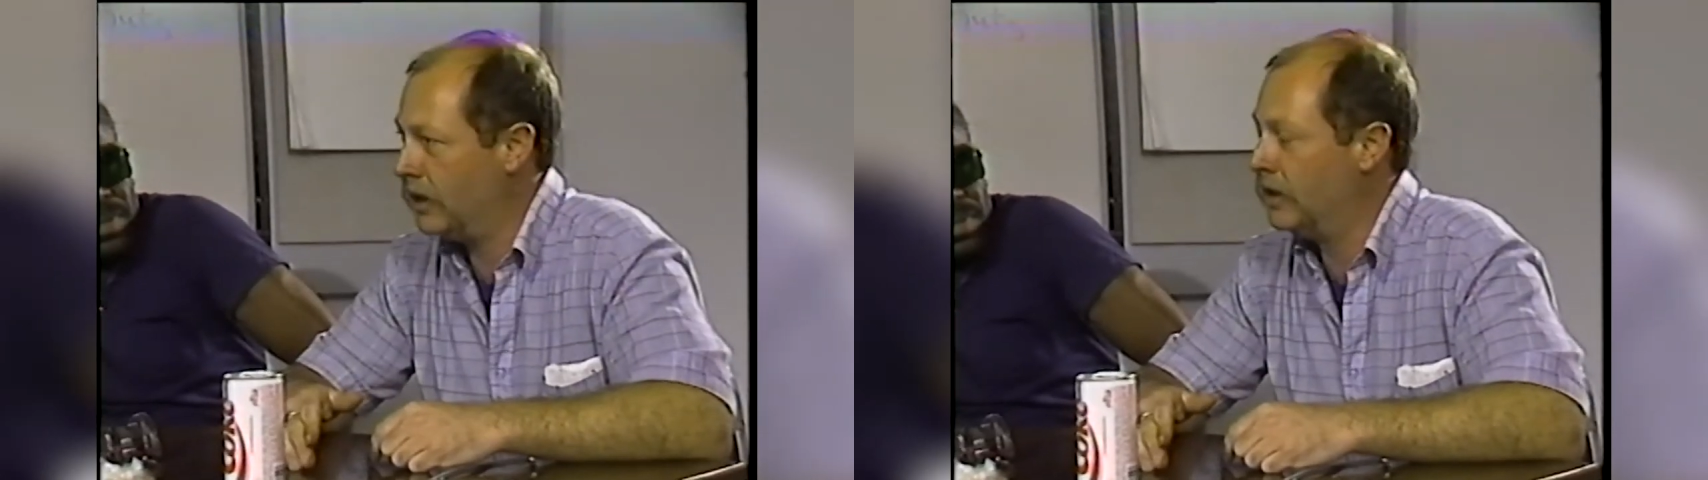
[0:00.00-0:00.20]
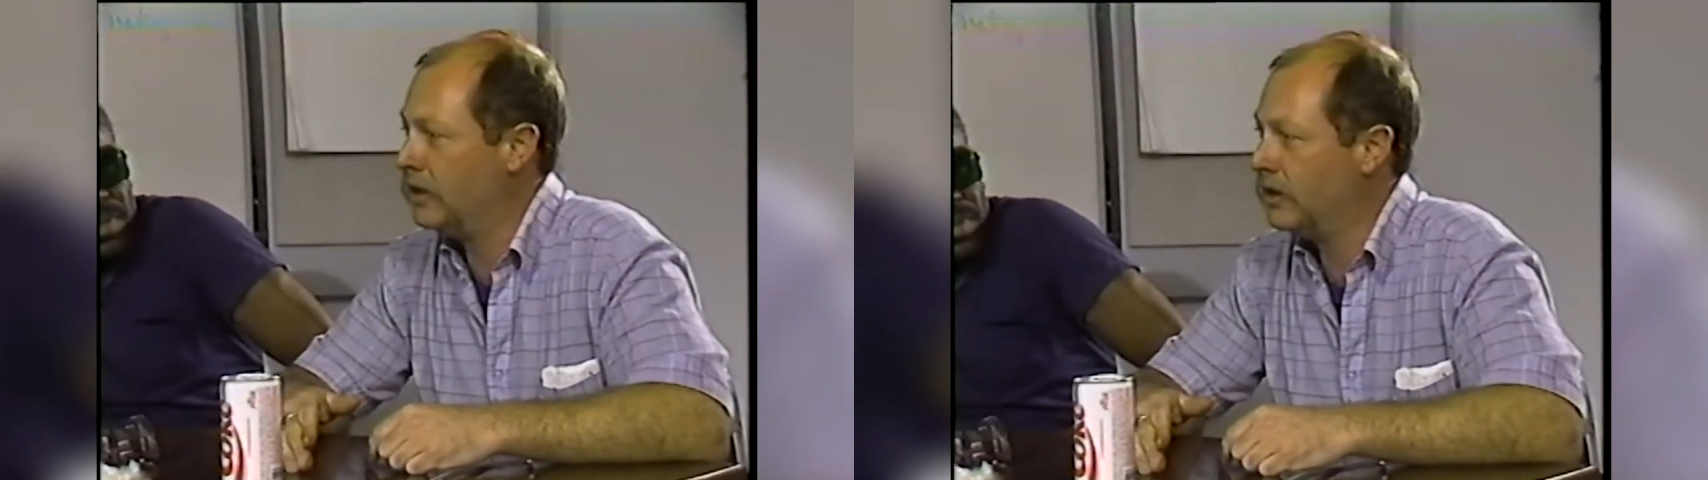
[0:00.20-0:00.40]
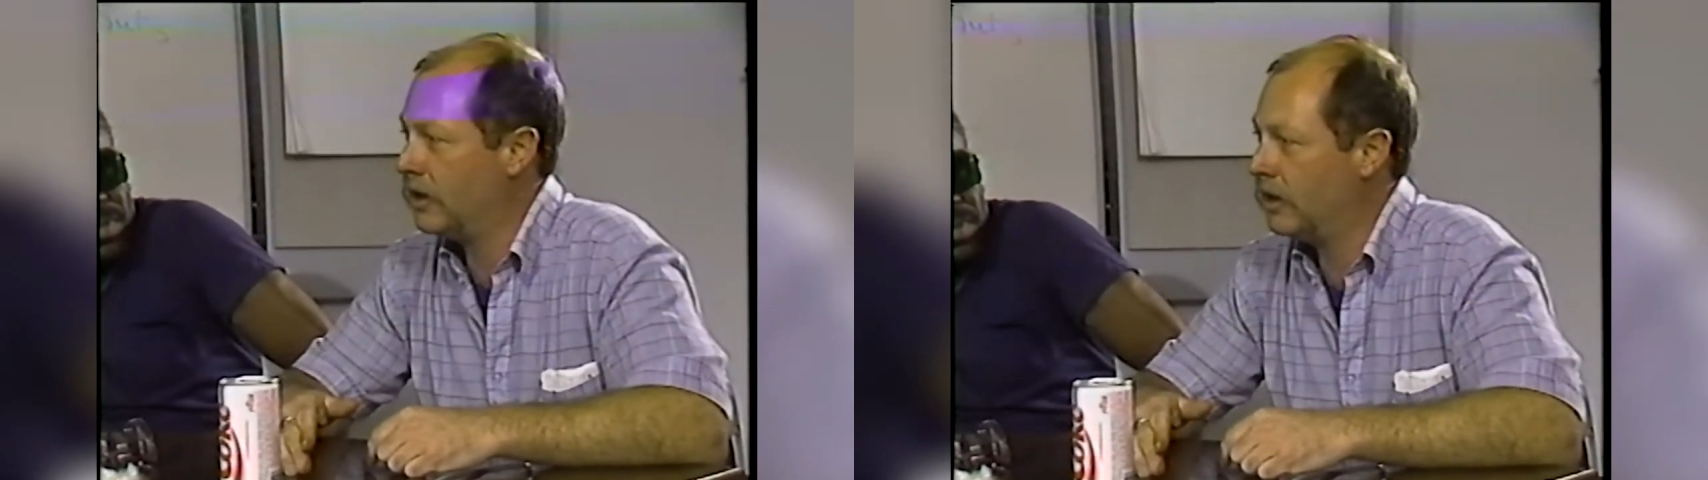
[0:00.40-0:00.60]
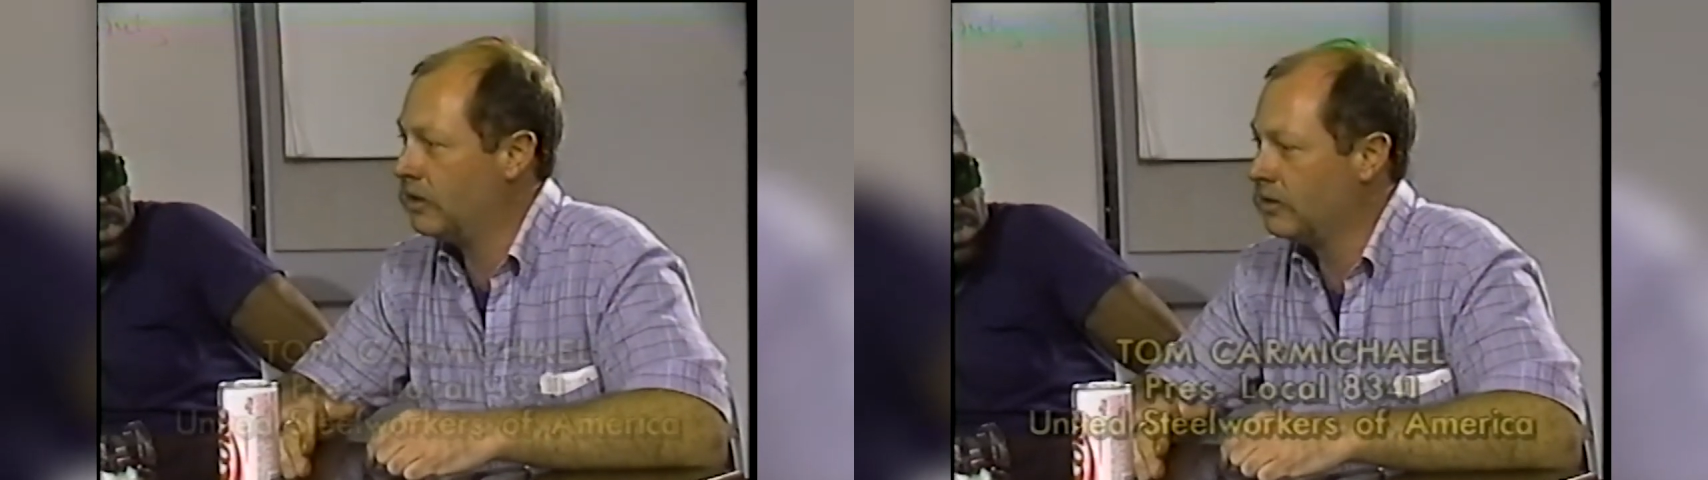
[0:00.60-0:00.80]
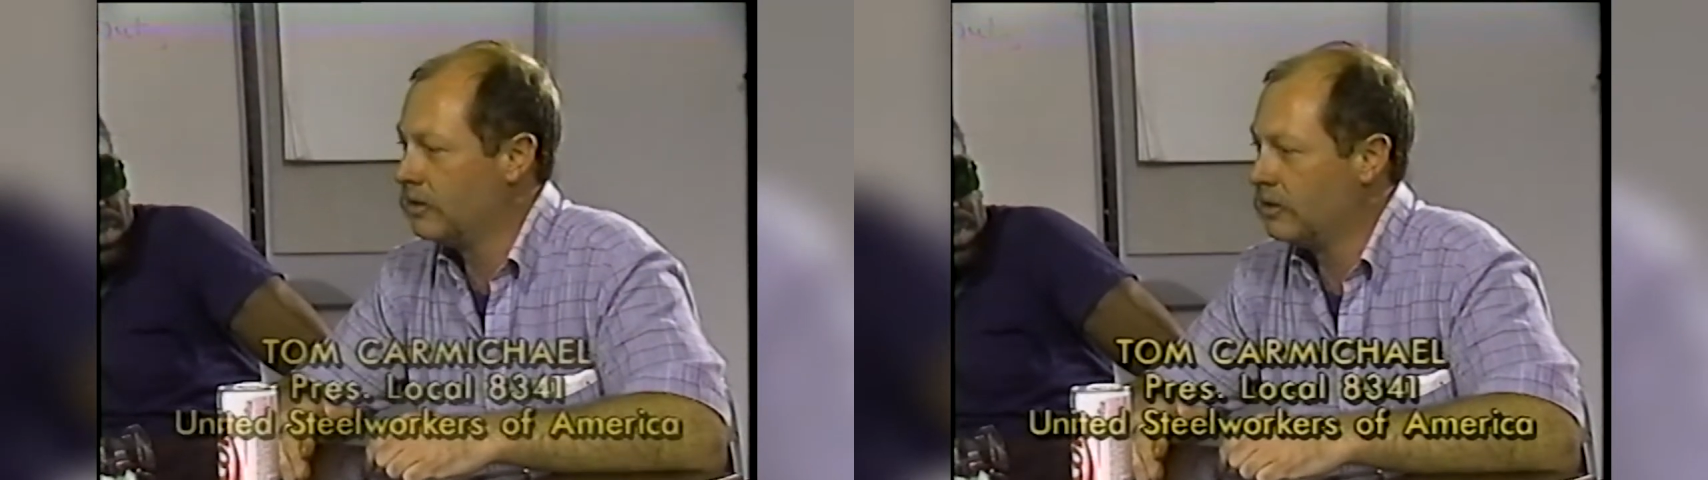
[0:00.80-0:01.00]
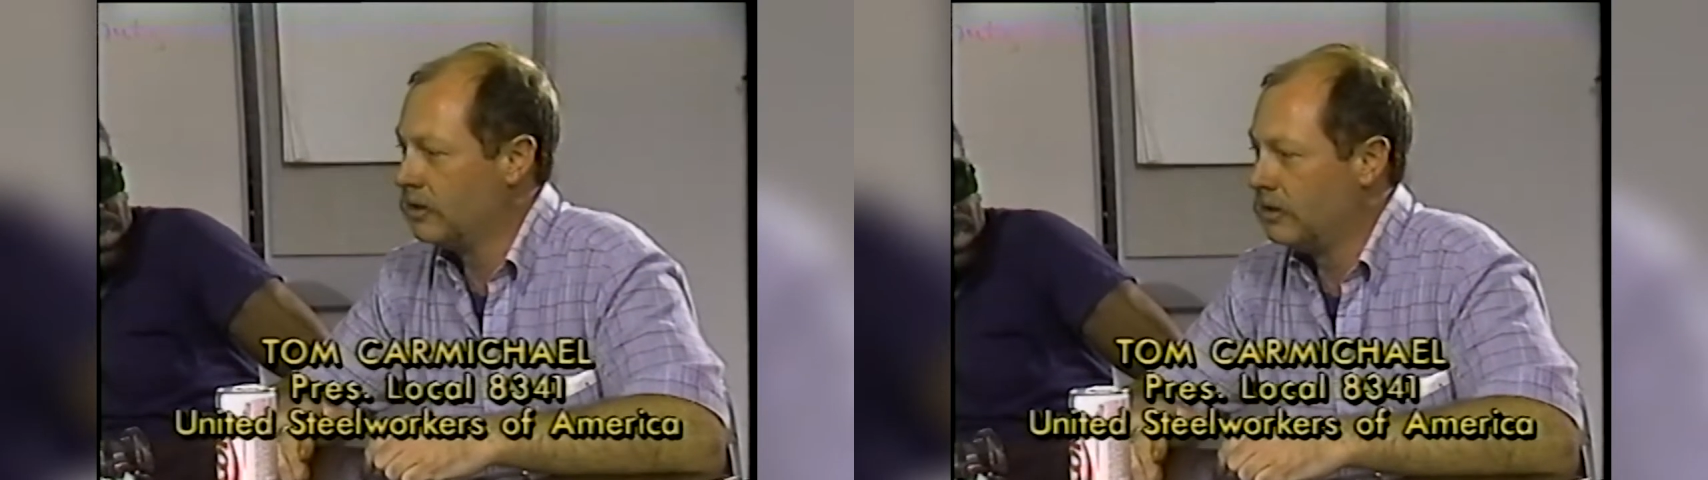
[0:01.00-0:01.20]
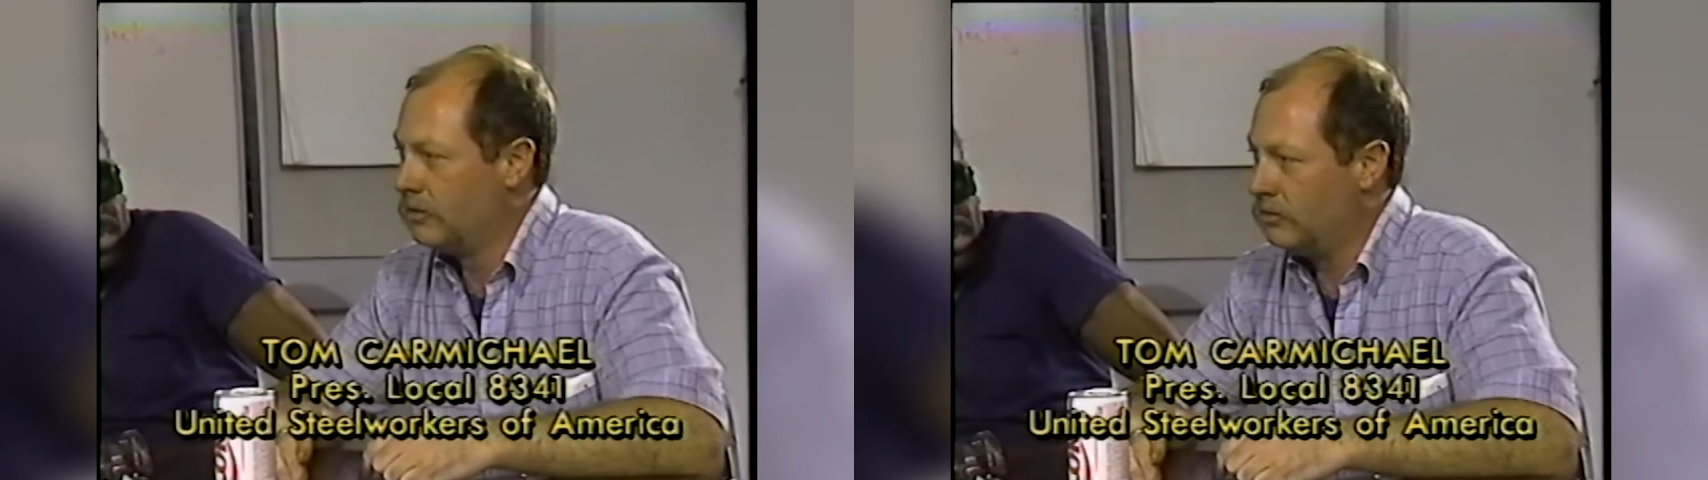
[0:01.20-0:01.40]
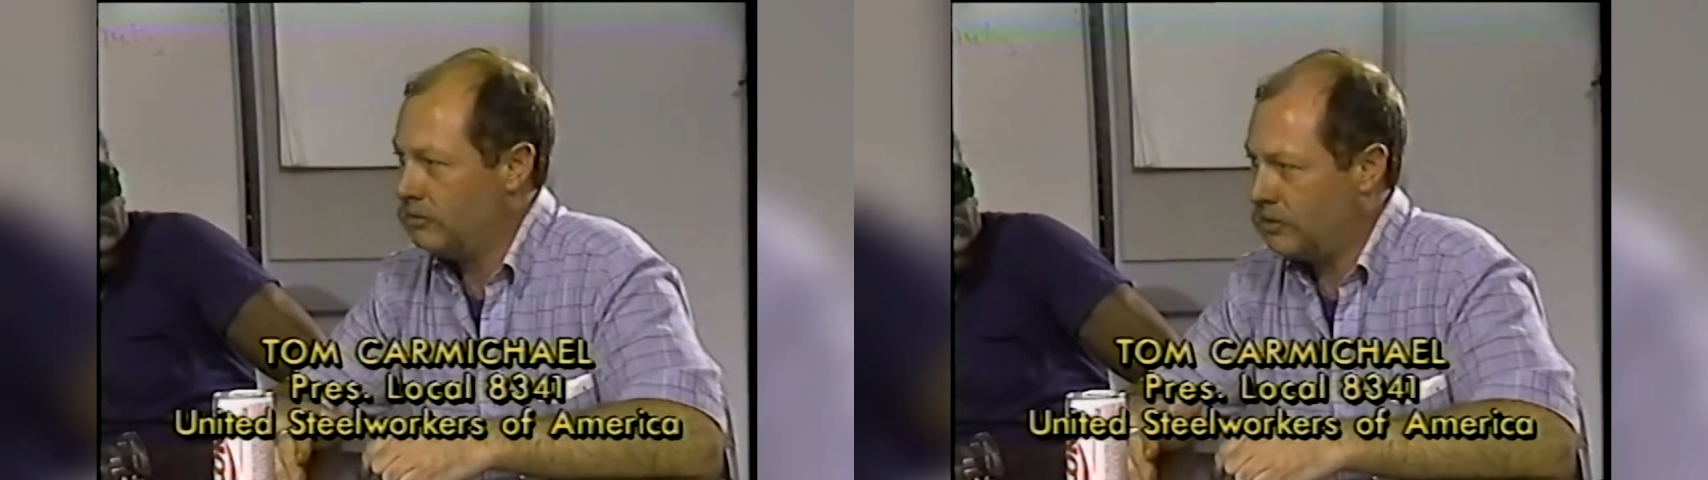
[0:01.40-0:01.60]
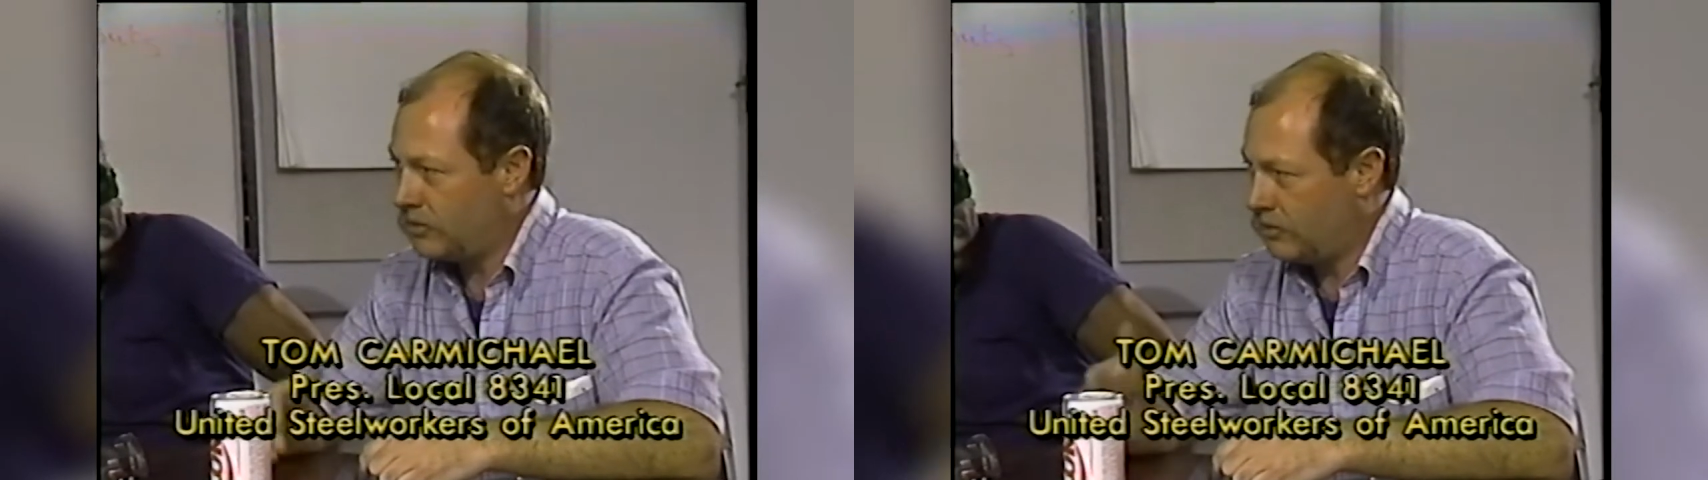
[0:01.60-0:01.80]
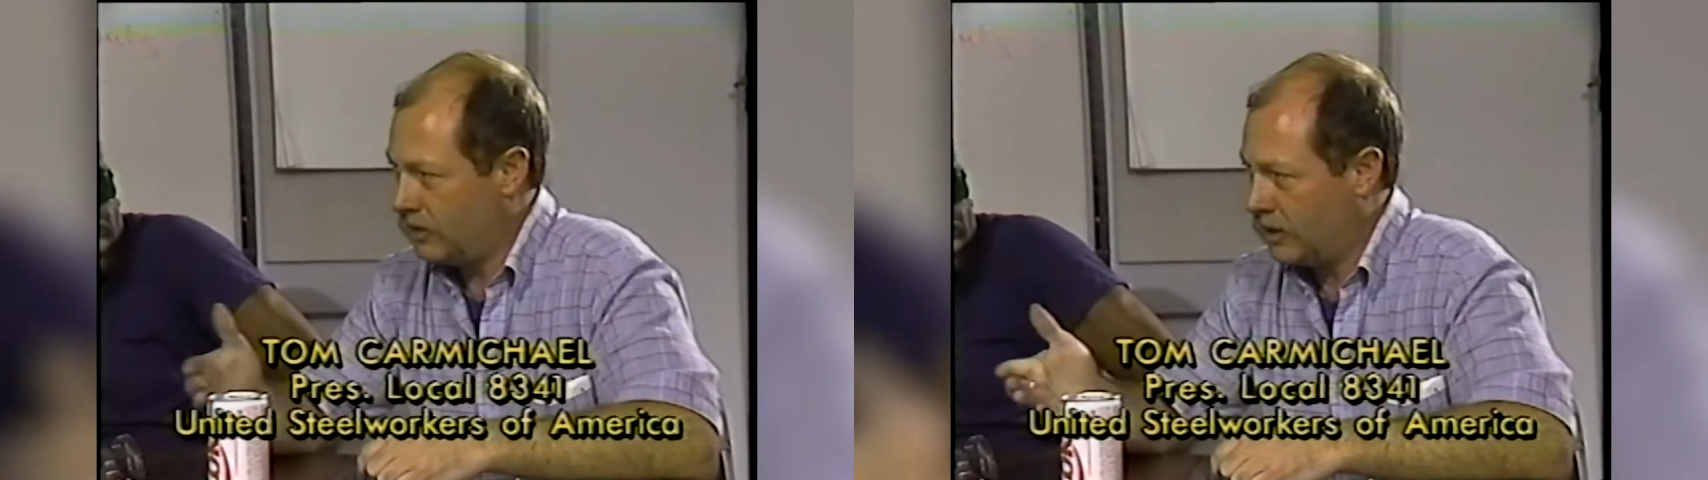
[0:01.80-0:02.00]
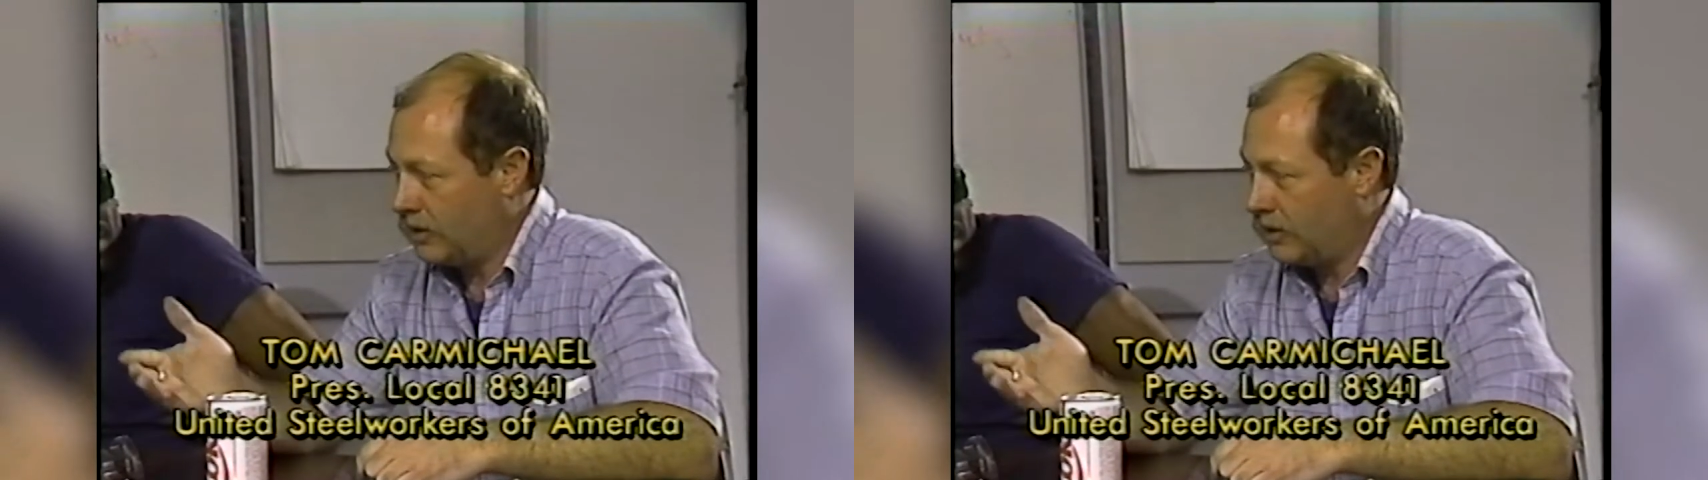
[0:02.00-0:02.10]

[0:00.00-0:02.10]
and just